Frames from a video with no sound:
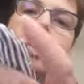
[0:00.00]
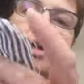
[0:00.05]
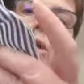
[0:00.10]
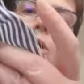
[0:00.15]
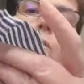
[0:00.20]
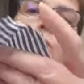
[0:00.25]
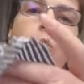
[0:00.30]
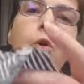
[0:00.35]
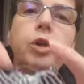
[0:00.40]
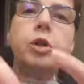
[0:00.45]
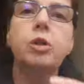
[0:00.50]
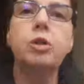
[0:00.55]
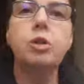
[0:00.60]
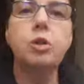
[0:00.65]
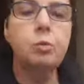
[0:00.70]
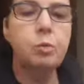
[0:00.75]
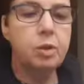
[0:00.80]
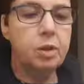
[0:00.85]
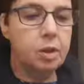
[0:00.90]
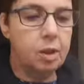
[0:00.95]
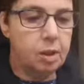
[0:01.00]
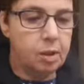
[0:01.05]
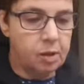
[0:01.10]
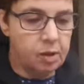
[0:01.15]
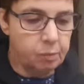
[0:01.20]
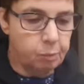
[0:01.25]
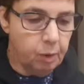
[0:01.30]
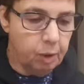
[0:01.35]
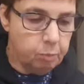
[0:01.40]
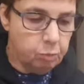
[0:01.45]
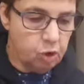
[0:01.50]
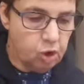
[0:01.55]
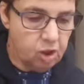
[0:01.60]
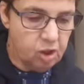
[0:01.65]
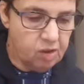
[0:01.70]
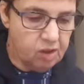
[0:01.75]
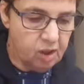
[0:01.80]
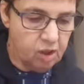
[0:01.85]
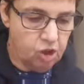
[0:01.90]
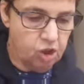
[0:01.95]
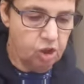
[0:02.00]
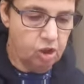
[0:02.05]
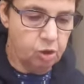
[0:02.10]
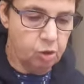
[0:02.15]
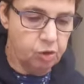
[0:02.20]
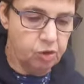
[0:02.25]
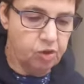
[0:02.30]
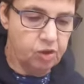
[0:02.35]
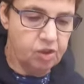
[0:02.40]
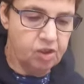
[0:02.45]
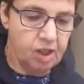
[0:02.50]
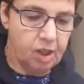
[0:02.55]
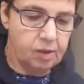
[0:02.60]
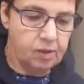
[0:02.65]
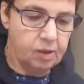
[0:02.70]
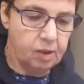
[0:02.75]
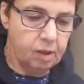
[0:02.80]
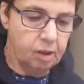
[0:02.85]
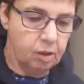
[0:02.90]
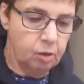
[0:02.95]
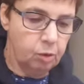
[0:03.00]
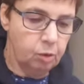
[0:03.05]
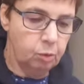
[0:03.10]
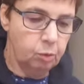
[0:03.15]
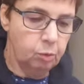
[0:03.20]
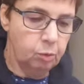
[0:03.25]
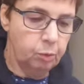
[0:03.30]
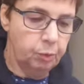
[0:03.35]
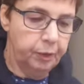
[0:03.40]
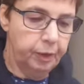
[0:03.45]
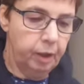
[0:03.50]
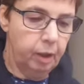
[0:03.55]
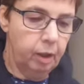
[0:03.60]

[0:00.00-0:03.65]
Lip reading: And what you do with these, my machine's actually got a setting called